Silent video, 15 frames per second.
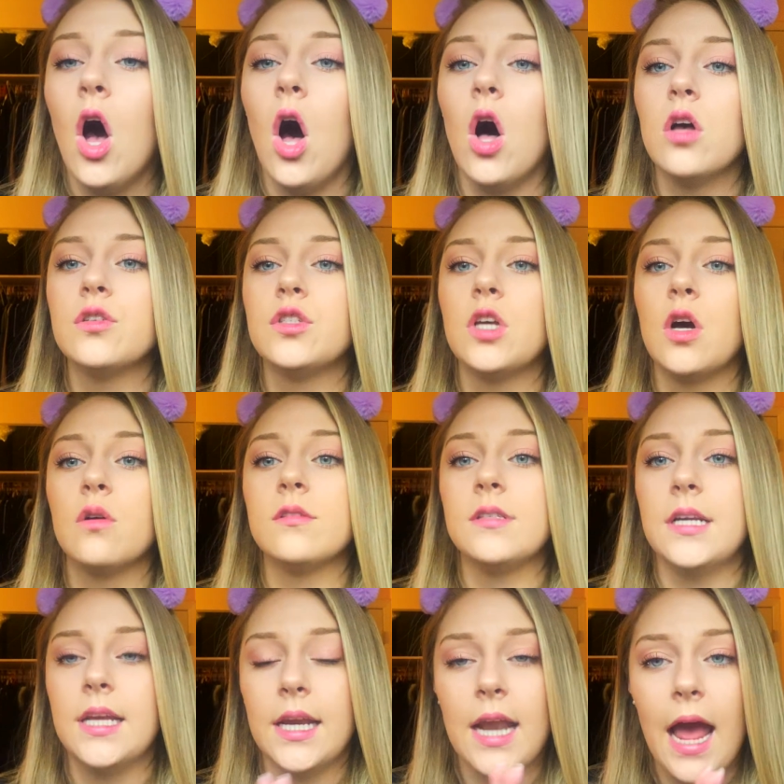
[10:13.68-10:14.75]
Also,
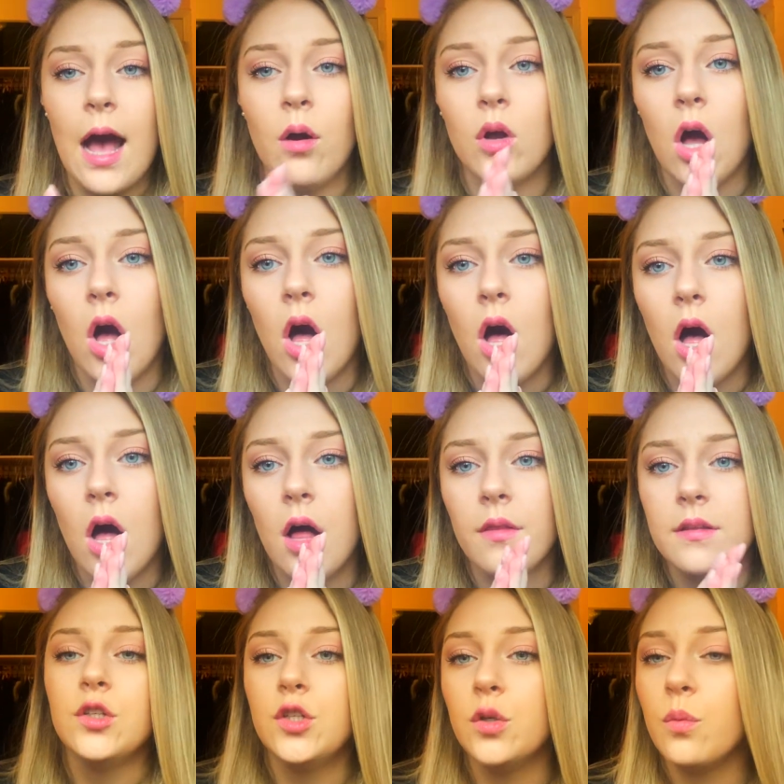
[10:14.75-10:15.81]
sneak in
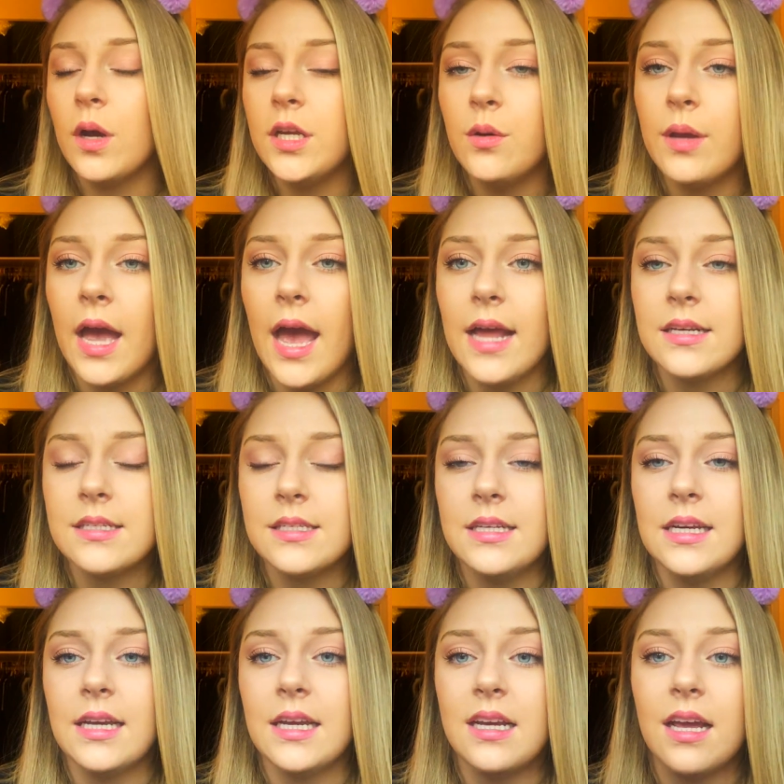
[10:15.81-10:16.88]
alcohol. Do what you can to
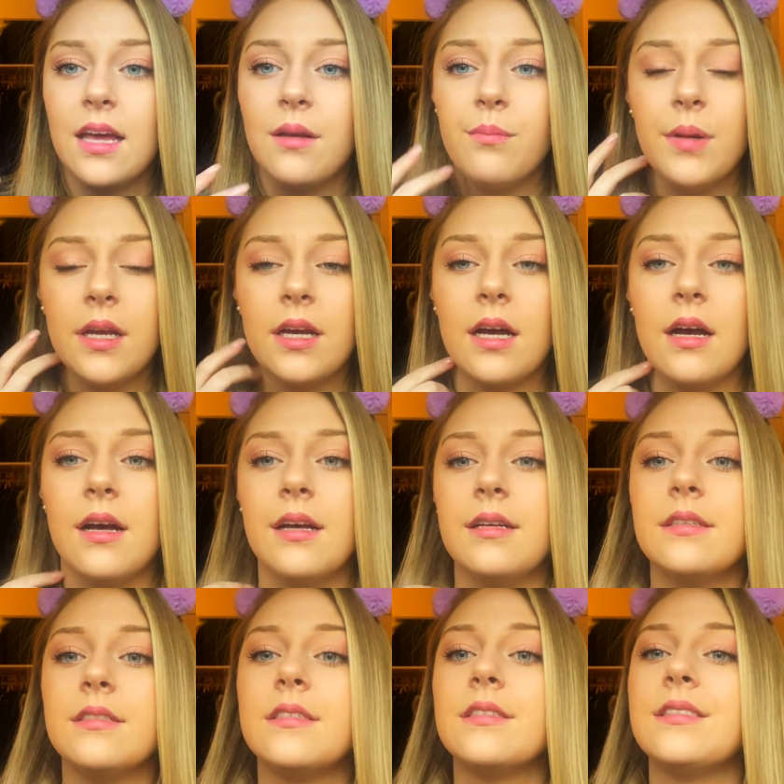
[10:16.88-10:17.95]
sneak it in
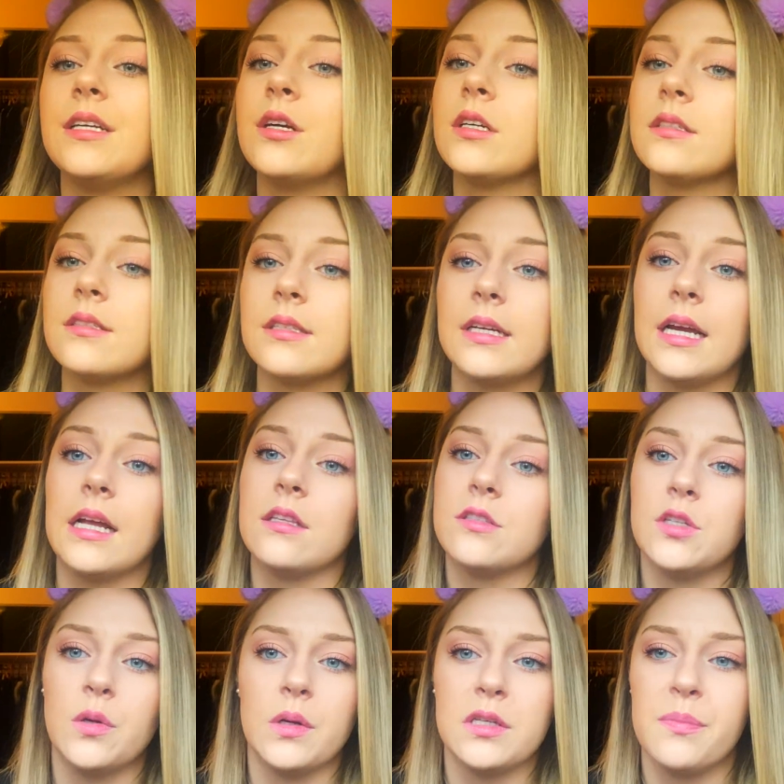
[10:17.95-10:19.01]
because seriously,
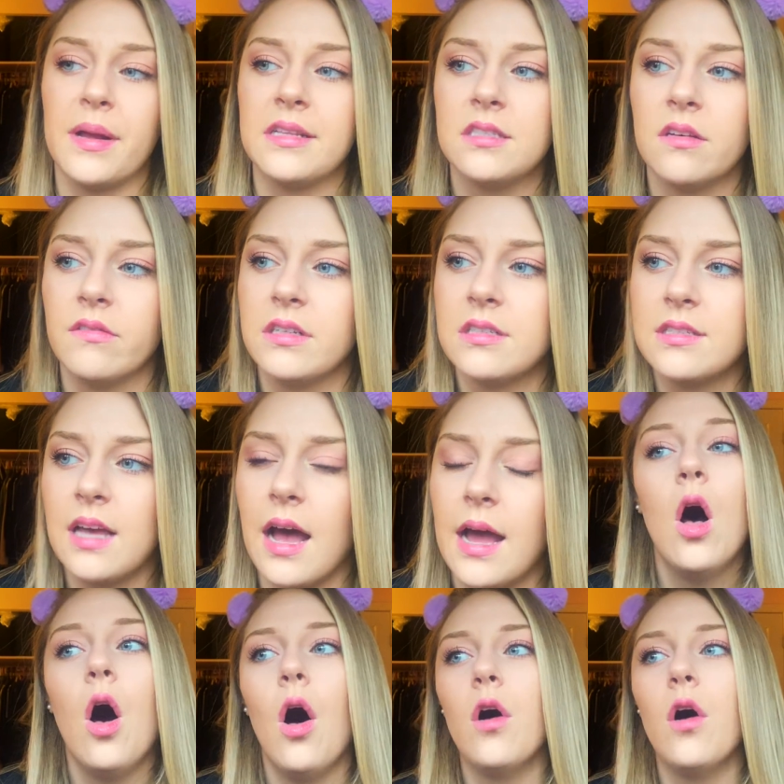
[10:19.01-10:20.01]
it's too expensive inside.